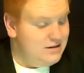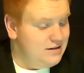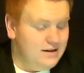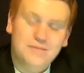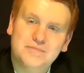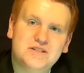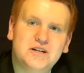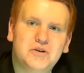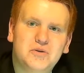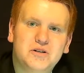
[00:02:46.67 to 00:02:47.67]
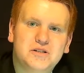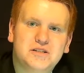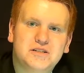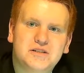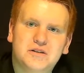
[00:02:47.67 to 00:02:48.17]
Yep, Star
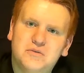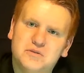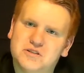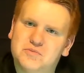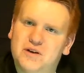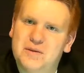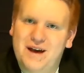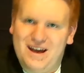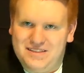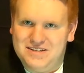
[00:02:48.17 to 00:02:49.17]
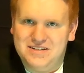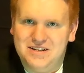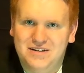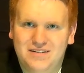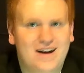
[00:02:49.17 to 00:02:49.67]
Wars was pretty bad this
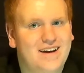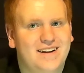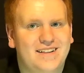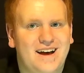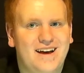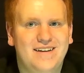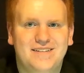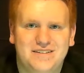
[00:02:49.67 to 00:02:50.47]
year, not gonna lie.